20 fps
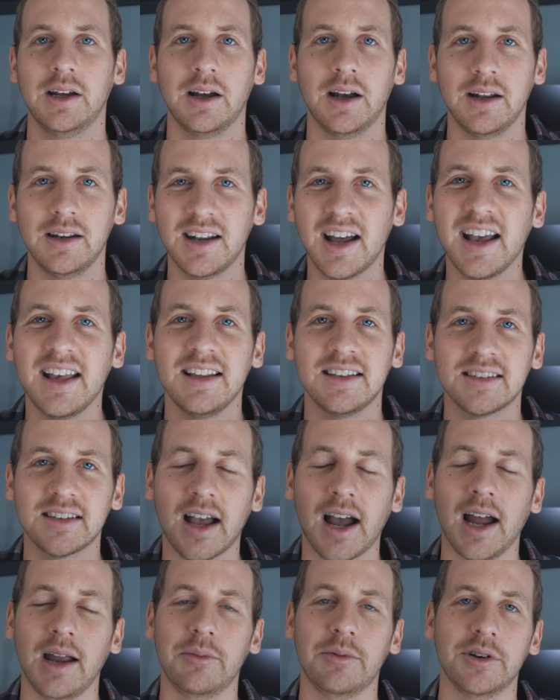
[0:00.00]
a nice
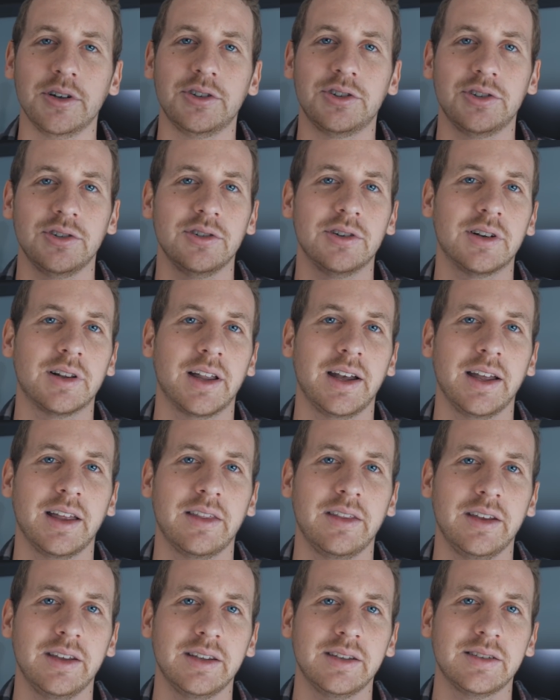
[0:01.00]
hybrid shooter like
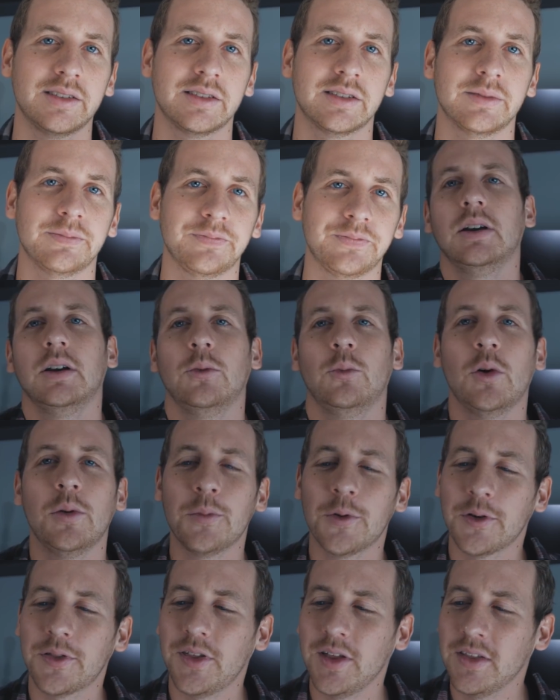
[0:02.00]
this. One
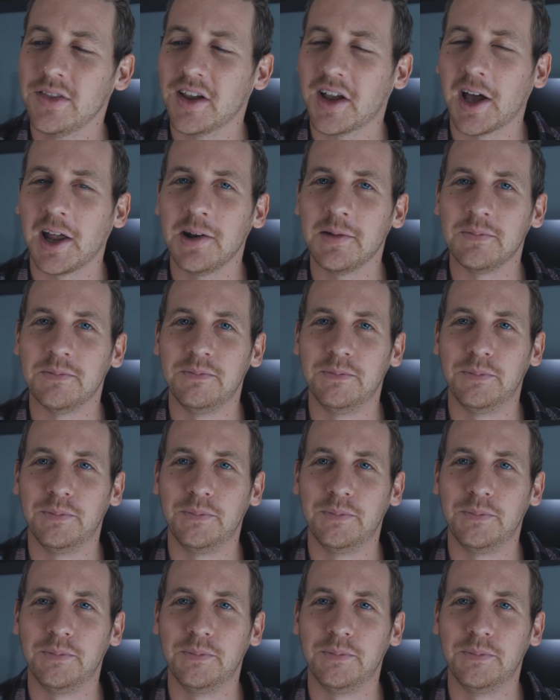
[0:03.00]
more thing that kind of